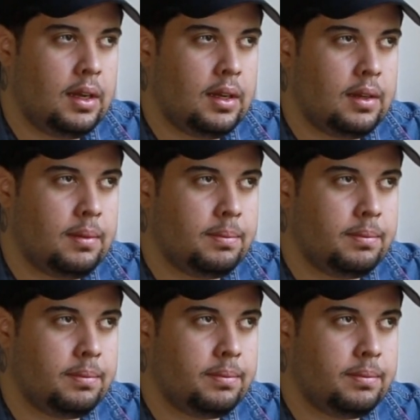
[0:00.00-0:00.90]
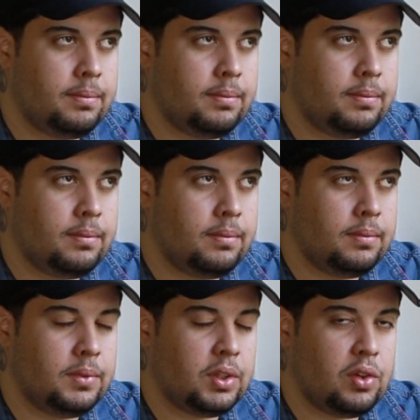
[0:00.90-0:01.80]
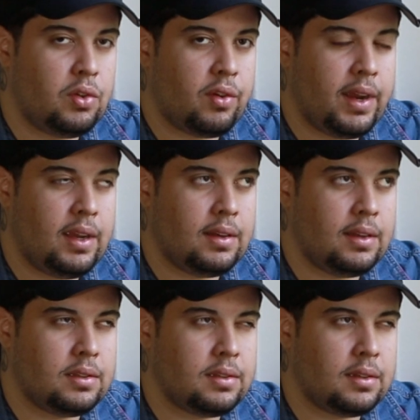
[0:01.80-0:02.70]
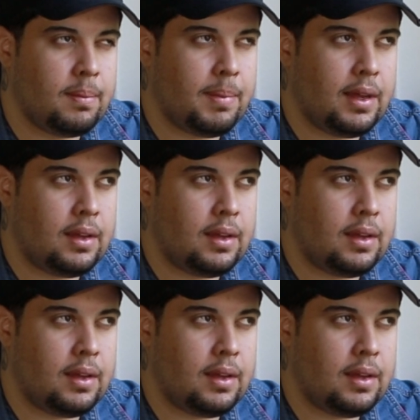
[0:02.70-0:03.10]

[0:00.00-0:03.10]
um, the Ukraine, and it